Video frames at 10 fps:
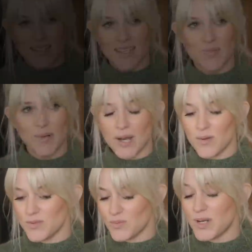like when I
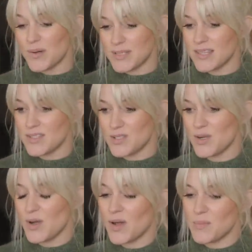was when I was at the
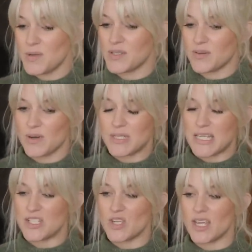studio on Music Row
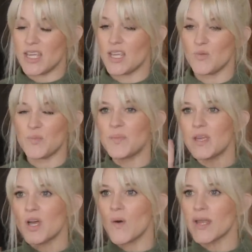teaching, he'd
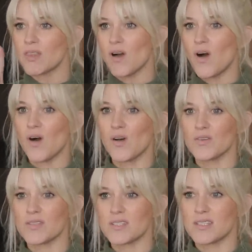be going in the
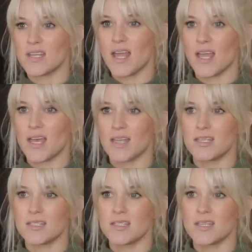halls
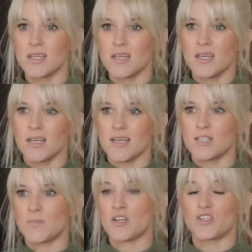and
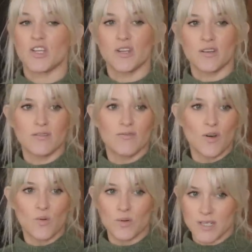especially on a good
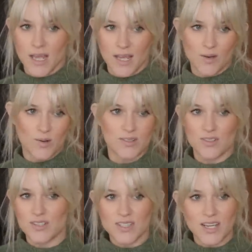vocal day, of course
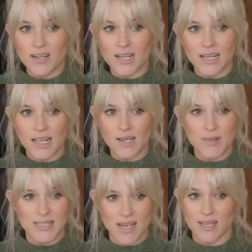you're just hearing like
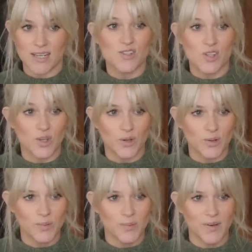we sound like a
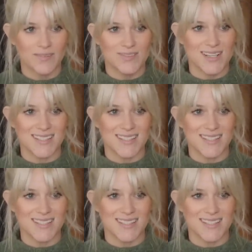zoo of